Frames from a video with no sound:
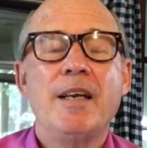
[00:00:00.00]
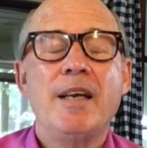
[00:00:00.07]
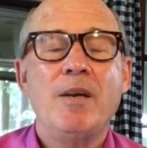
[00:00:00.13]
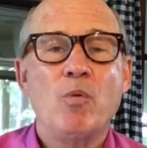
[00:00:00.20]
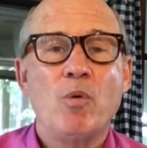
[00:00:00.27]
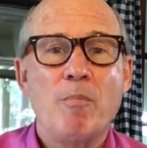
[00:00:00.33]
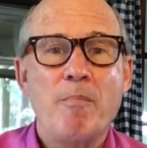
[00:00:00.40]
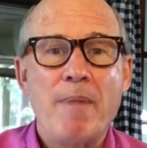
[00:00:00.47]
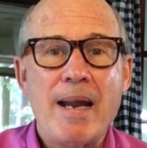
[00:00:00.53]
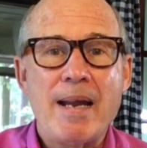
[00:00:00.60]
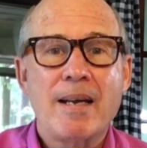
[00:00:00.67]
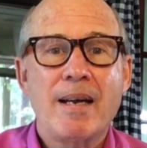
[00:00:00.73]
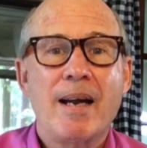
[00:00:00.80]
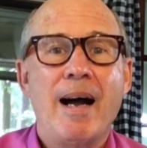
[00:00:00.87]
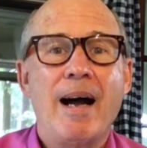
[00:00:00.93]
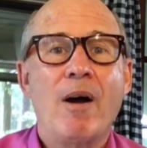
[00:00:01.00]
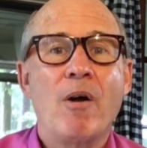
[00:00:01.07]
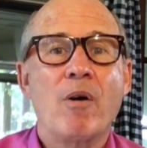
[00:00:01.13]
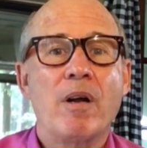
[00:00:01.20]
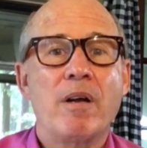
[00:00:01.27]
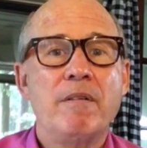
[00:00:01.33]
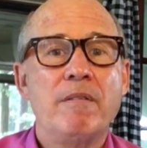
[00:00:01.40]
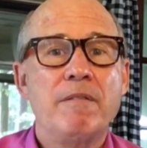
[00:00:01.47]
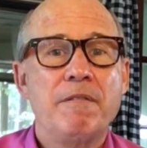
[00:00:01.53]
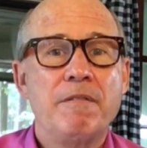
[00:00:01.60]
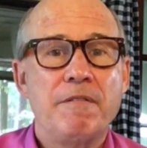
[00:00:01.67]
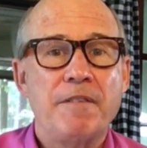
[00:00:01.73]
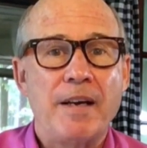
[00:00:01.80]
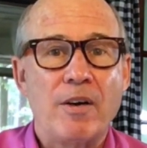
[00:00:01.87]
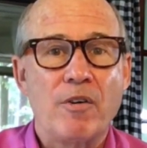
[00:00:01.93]
he will make our
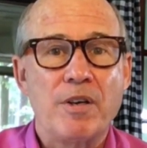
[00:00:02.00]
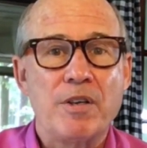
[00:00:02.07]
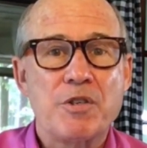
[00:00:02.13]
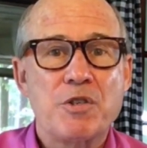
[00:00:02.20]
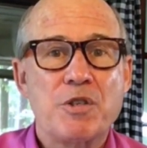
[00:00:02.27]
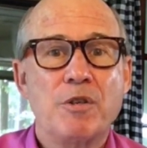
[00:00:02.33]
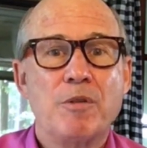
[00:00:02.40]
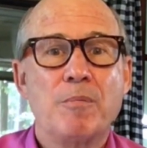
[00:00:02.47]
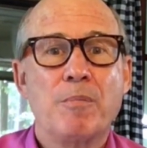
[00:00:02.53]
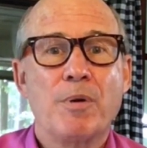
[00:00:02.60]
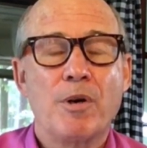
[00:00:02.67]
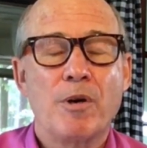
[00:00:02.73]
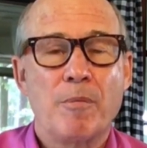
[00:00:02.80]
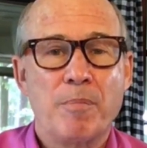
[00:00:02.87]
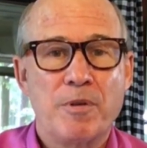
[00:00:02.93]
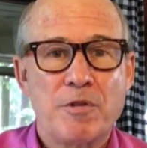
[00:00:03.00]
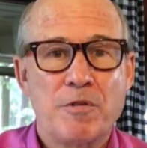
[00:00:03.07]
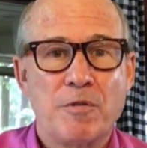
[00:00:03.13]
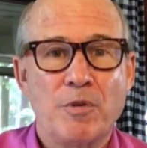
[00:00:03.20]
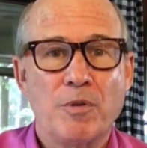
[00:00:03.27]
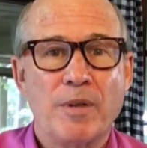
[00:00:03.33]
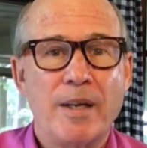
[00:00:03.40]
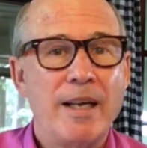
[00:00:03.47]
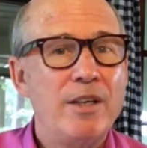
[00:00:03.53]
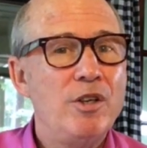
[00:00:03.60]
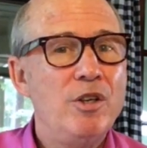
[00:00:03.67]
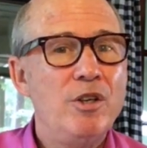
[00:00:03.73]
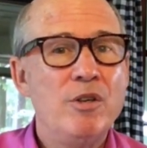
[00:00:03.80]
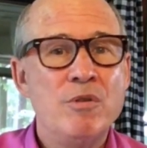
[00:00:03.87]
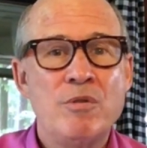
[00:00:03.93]
unfairness purposeful and
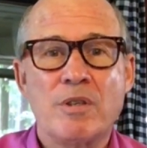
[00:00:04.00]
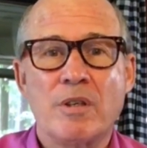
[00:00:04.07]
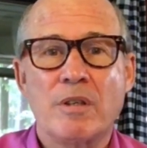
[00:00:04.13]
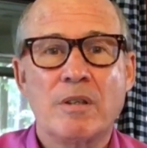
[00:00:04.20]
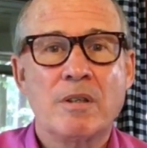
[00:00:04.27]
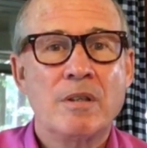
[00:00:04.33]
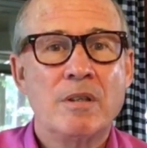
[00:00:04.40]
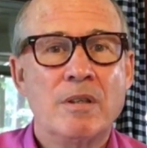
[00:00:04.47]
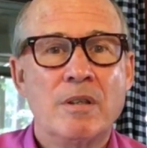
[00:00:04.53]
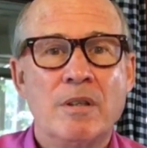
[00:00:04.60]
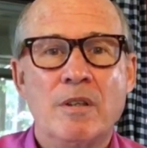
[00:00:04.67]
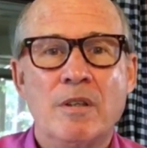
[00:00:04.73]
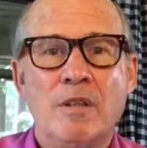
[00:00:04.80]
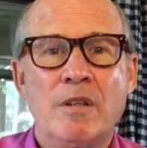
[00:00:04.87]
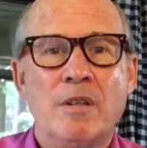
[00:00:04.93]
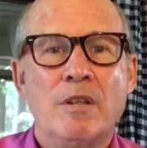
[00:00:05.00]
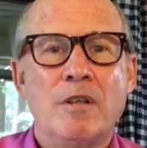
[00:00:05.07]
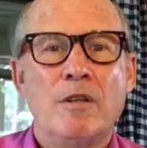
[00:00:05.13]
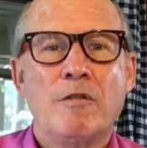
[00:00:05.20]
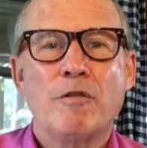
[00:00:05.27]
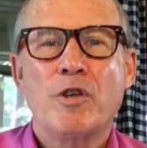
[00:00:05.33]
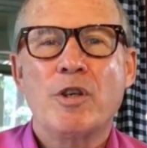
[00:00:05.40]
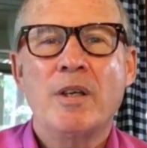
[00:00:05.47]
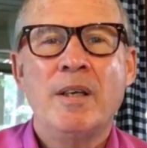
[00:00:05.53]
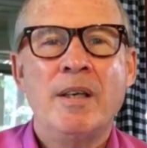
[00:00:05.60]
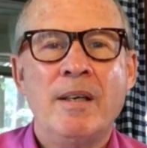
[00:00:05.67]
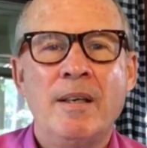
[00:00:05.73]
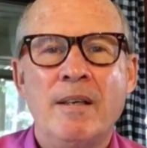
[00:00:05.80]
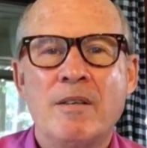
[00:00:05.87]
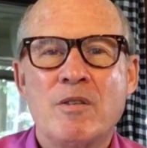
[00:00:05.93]
use it for
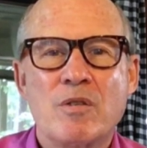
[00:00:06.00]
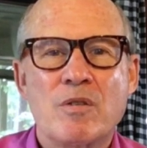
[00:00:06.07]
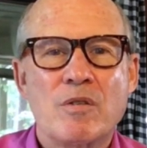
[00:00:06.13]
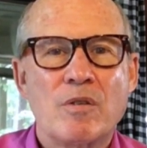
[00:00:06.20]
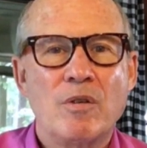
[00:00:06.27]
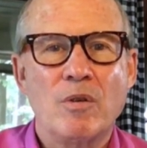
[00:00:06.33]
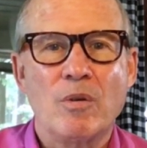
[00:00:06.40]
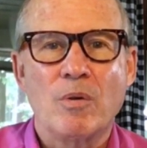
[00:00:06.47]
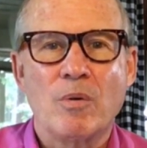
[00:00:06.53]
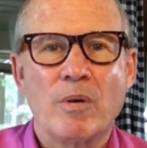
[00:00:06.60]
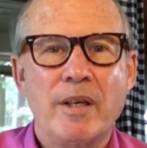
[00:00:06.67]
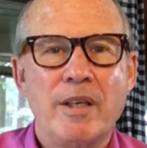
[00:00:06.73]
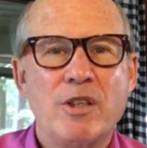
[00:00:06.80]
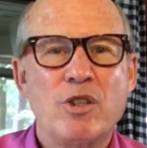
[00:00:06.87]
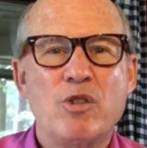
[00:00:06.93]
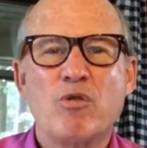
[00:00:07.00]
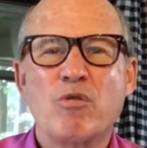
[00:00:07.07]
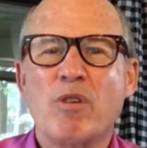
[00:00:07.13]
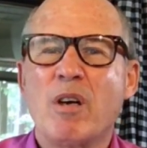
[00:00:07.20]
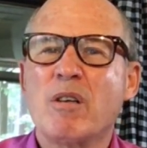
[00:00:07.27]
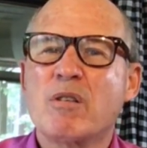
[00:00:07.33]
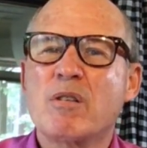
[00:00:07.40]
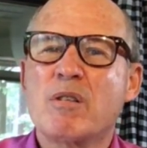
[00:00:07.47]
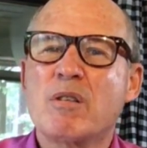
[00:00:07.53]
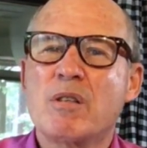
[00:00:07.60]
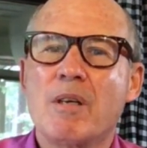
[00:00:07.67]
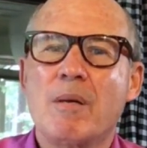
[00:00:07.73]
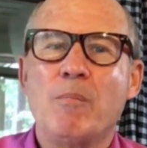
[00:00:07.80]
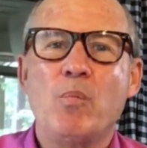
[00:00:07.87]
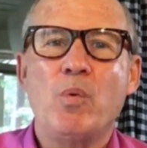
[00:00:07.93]
His glory, to draw
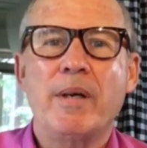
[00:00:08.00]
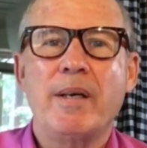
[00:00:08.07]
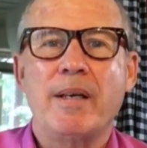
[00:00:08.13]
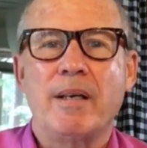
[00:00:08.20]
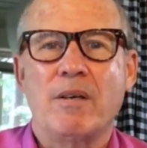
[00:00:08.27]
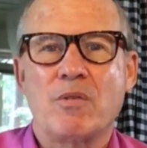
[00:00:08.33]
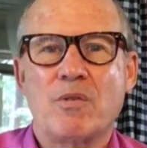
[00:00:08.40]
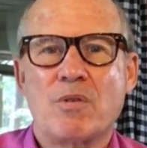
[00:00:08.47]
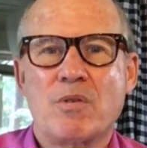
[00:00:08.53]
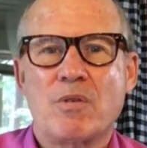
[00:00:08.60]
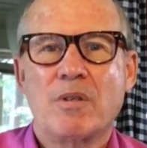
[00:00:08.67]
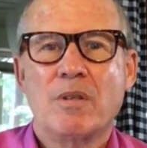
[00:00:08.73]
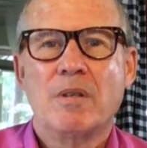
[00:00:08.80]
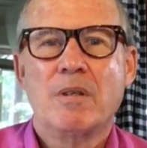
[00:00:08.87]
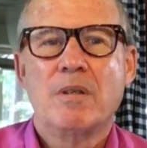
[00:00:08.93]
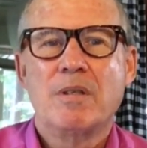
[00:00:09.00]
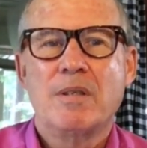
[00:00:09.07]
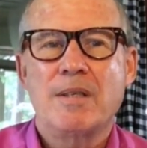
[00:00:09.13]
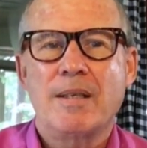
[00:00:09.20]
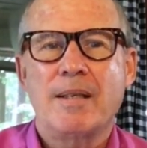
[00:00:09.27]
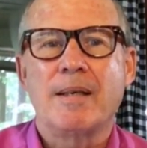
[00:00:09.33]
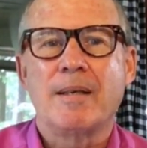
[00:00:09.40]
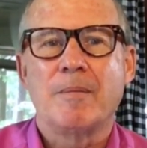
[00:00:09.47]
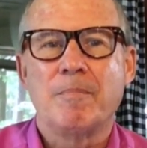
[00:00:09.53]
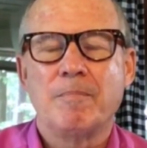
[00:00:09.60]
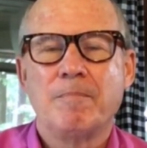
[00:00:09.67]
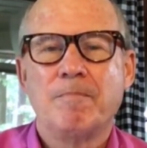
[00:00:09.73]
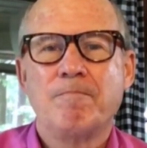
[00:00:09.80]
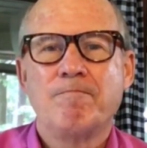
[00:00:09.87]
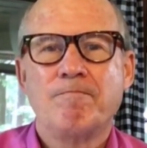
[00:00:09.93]
someone else to Him.
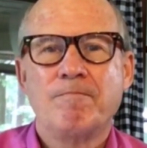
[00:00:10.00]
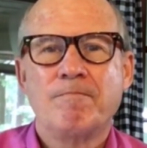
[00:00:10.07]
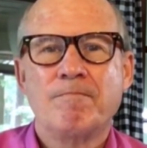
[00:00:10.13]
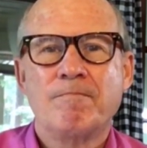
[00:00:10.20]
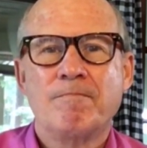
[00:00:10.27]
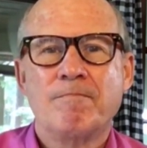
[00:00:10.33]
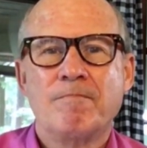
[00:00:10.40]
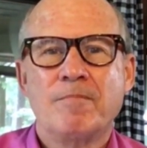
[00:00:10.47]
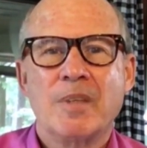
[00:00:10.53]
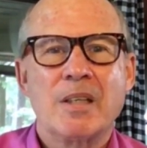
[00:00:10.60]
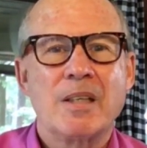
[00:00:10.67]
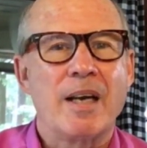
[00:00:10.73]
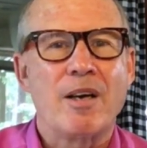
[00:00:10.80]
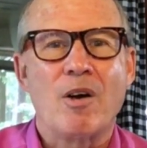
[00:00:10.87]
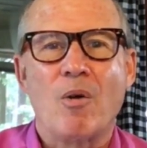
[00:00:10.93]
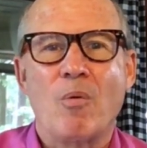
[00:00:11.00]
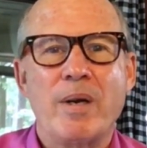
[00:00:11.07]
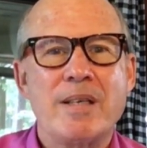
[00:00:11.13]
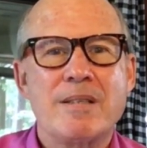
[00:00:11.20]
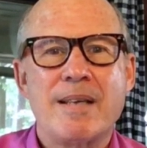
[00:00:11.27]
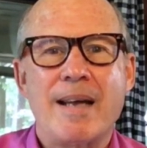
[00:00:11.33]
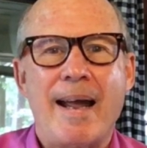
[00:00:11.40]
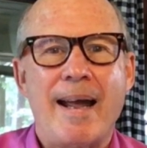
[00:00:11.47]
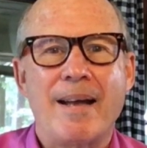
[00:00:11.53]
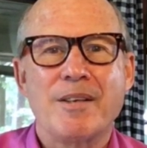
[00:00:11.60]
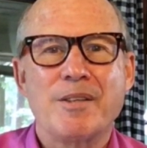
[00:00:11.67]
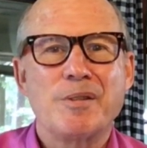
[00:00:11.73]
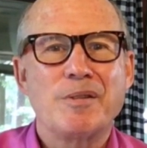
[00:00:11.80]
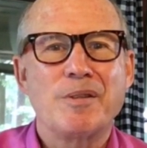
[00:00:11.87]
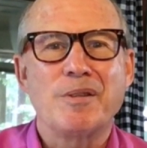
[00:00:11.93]
God always
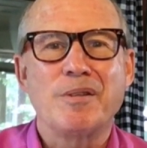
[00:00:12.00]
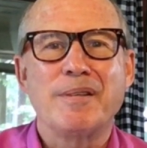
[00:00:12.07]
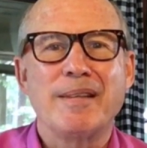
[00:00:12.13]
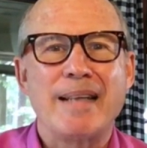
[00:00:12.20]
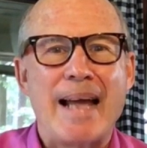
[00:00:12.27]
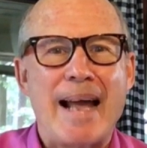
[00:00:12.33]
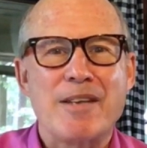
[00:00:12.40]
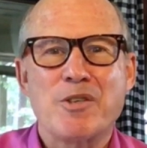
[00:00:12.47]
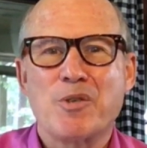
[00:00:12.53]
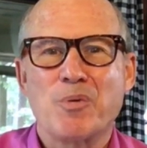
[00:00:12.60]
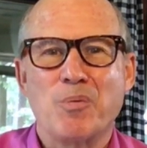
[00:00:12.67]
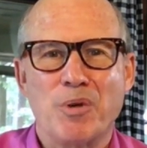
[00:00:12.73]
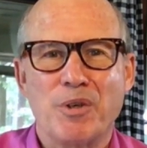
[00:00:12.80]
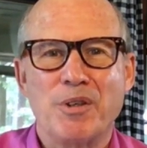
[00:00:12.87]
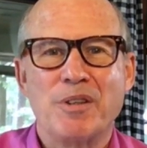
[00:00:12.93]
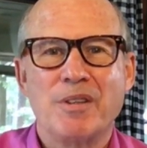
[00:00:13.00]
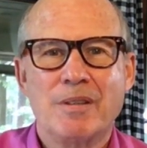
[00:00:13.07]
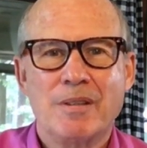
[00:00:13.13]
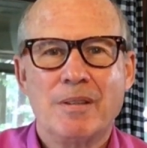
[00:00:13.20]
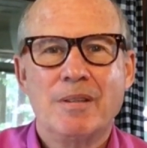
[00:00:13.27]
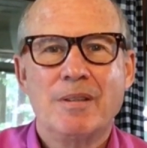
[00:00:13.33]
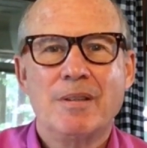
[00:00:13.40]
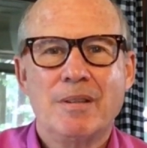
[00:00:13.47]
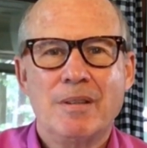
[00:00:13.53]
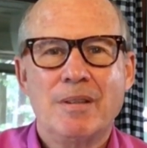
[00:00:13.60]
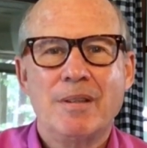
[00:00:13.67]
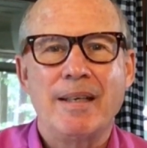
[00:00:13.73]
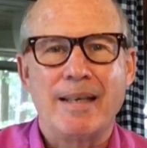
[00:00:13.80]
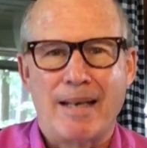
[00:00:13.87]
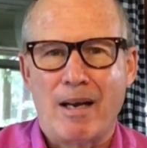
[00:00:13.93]
has the last word
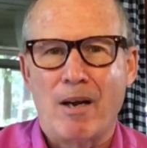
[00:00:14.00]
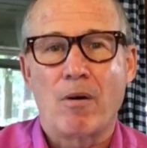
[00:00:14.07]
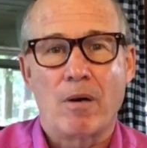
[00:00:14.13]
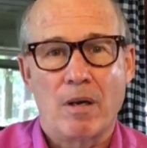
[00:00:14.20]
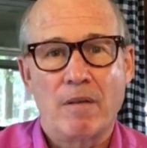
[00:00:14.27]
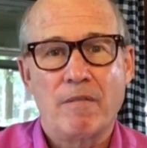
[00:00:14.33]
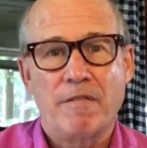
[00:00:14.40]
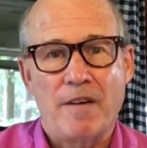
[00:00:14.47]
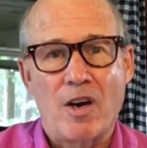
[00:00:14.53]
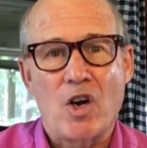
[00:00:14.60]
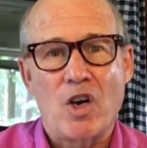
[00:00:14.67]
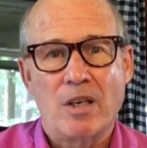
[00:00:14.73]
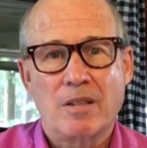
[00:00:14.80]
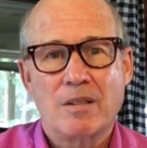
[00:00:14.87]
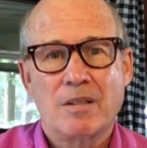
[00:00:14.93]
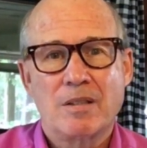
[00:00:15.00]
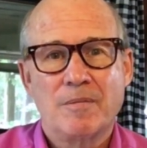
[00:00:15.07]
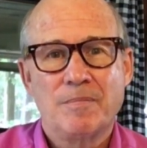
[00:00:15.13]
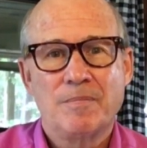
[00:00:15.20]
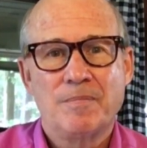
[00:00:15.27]
in our unfairness.